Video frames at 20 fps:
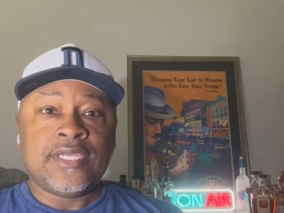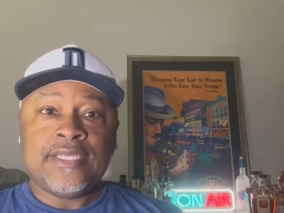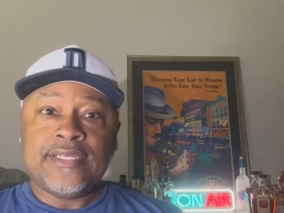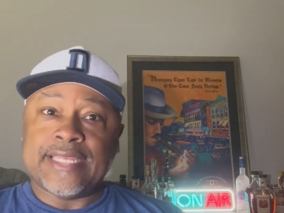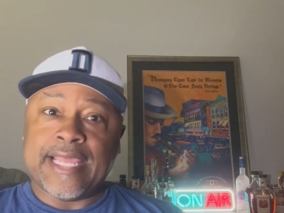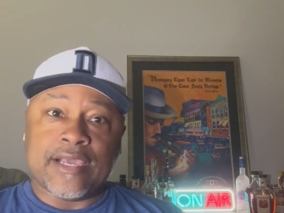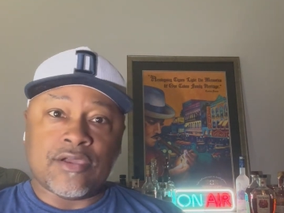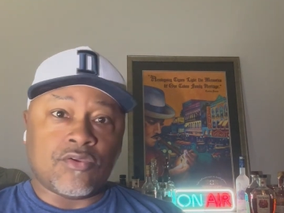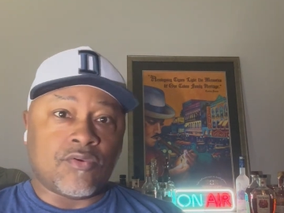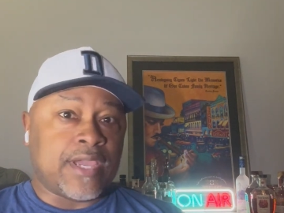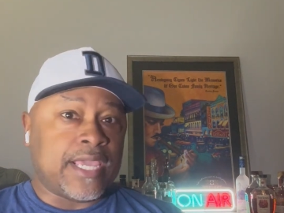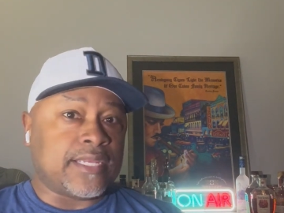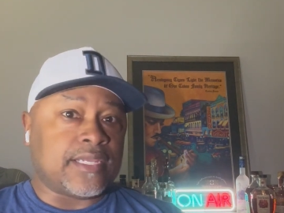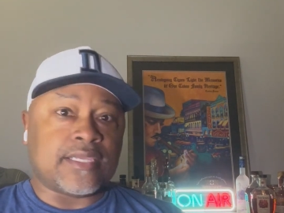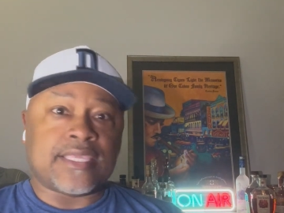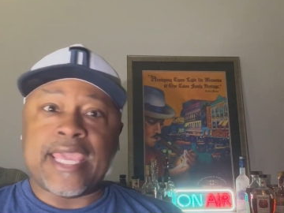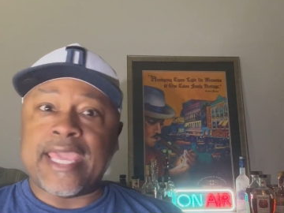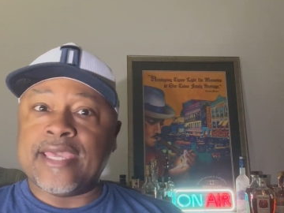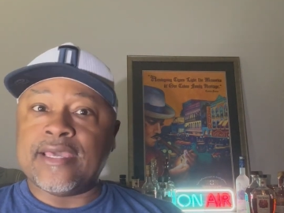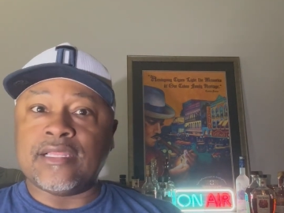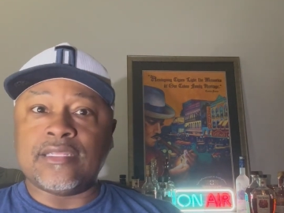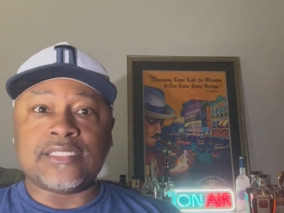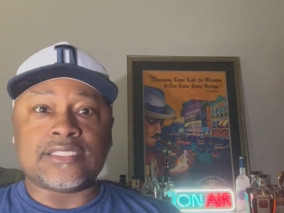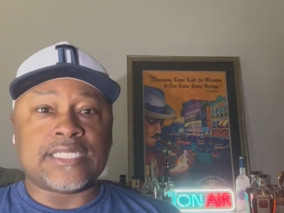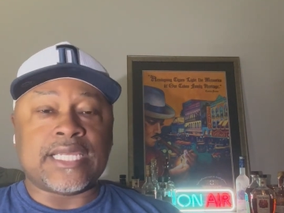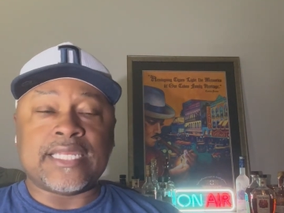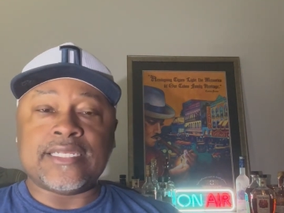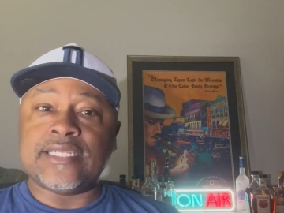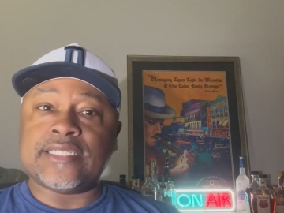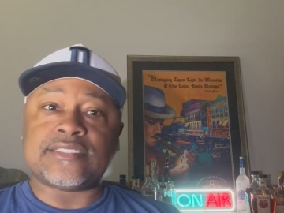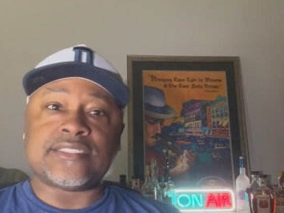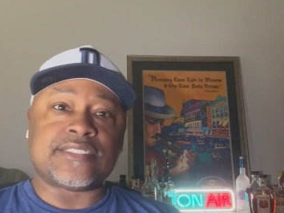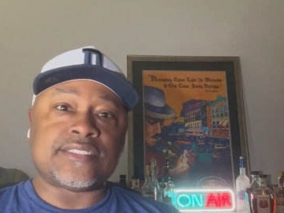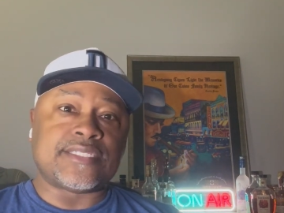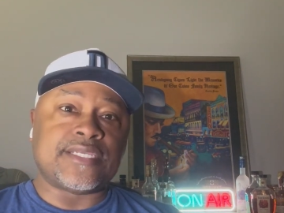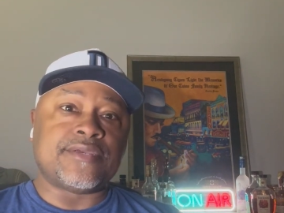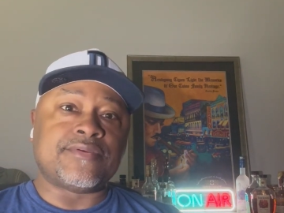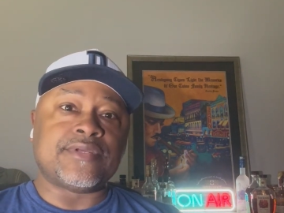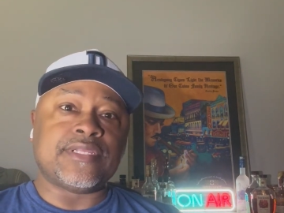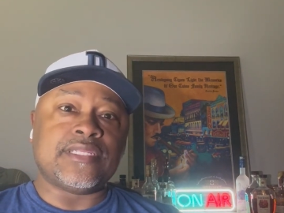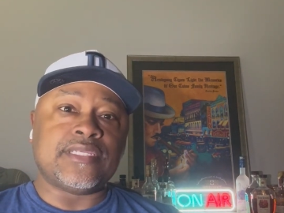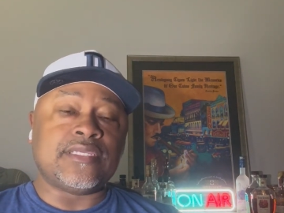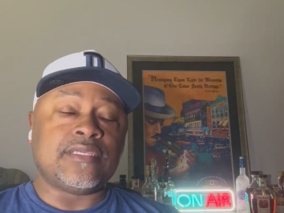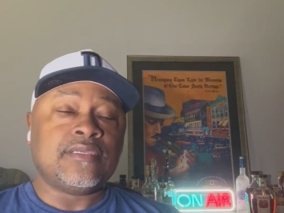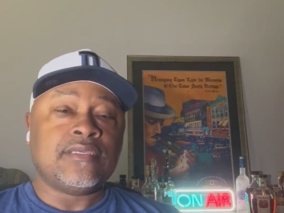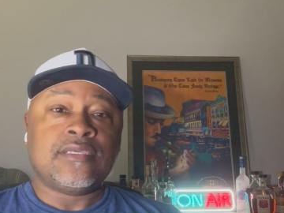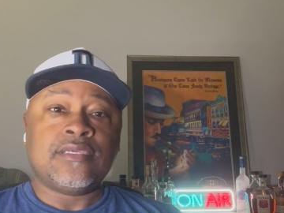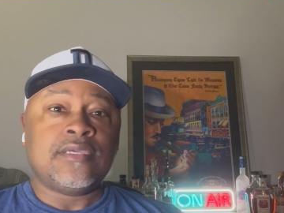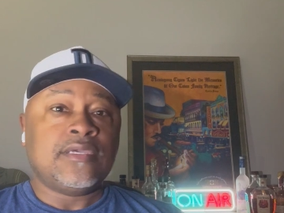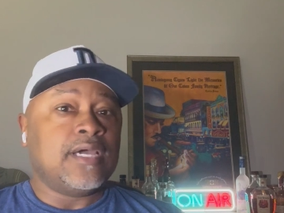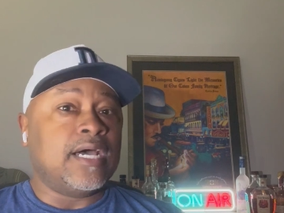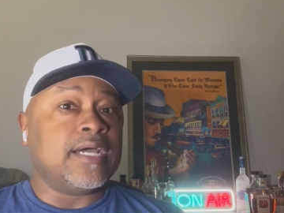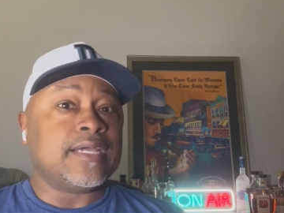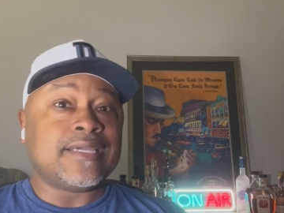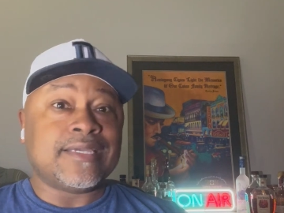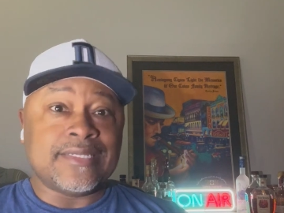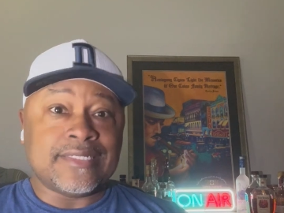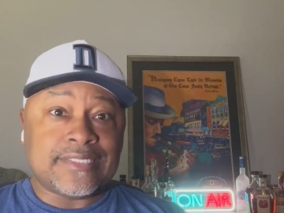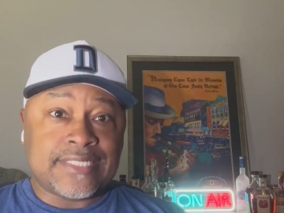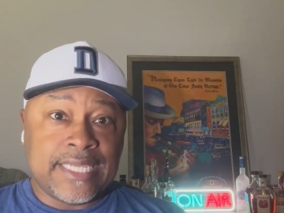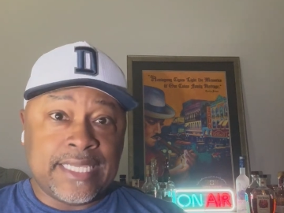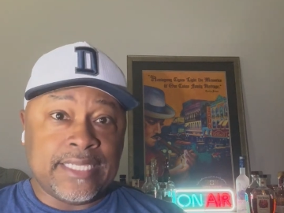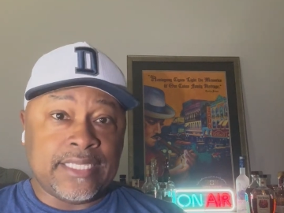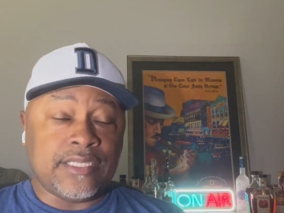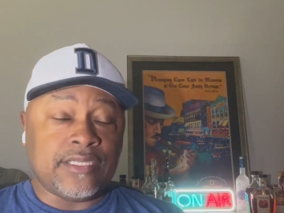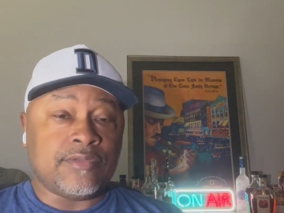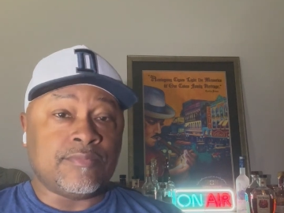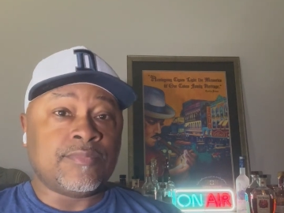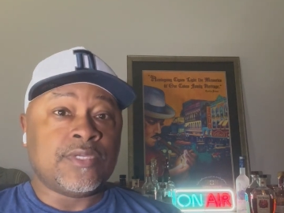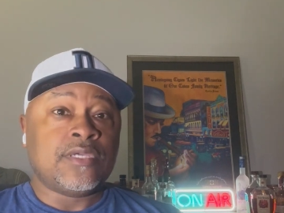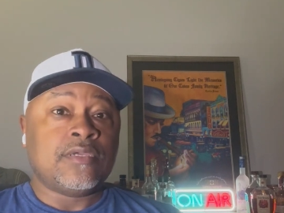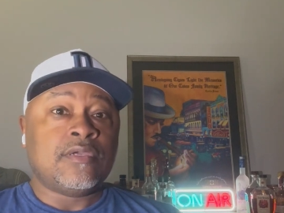Now, granted, Cal is not necessarily a good team,